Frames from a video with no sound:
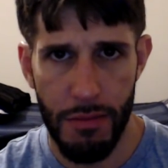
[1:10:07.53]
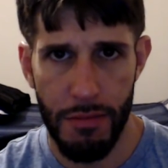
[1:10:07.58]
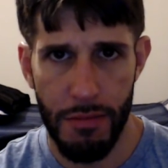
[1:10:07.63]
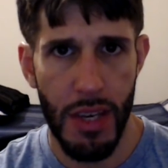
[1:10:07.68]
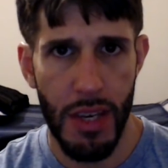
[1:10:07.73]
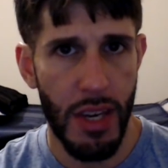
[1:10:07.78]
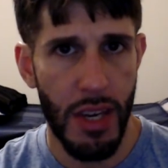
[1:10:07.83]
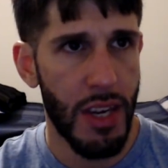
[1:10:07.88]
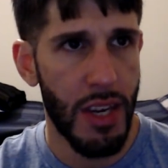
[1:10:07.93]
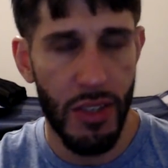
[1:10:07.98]

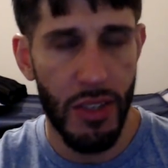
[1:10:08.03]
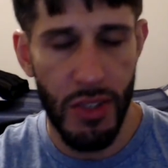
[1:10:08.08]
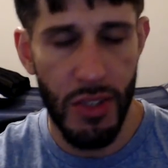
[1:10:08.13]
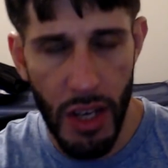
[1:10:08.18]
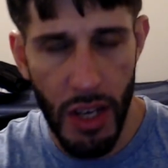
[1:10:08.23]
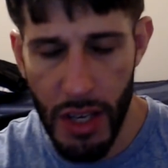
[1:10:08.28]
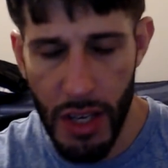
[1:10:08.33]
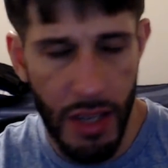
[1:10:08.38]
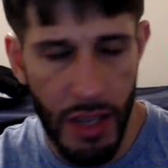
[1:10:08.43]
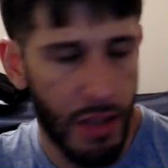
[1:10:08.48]
he's
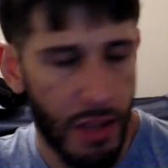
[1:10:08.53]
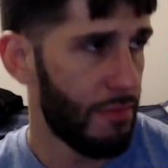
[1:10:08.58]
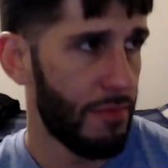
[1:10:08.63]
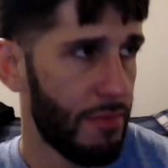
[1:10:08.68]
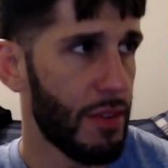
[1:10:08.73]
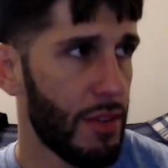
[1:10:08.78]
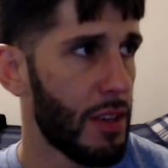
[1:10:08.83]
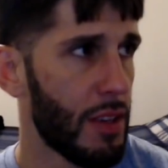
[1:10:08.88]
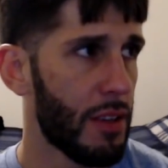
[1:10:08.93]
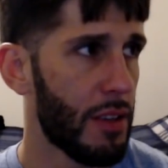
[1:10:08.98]
not
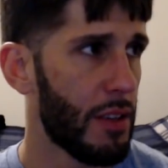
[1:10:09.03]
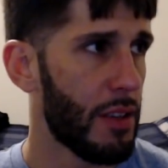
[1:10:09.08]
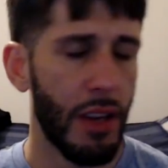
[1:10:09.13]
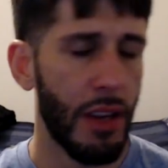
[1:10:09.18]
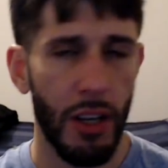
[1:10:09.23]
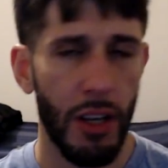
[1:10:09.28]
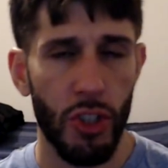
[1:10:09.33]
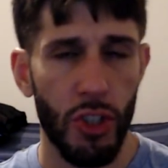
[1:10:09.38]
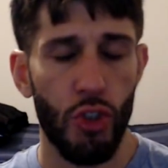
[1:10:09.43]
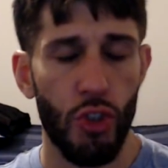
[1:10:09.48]

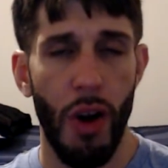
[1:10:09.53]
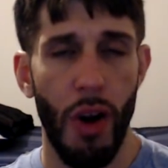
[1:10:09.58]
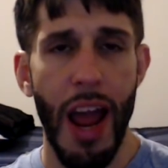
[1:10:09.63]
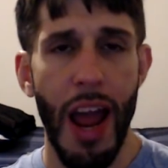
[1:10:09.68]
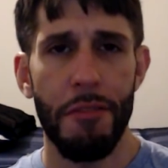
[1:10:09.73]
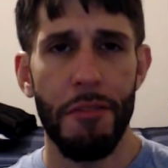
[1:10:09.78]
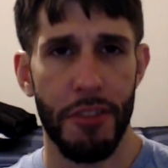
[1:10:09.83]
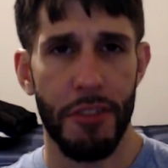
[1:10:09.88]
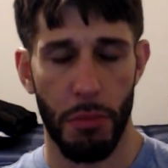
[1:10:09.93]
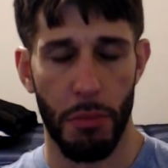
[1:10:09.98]

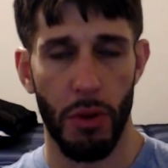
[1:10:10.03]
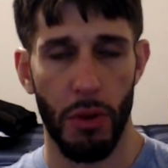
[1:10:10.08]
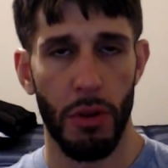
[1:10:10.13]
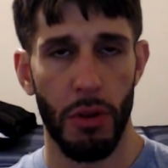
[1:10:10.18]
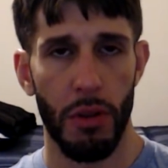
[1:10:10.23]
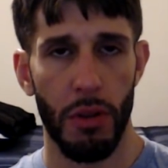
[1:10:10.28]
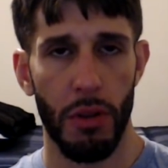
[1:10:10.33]
undraftable.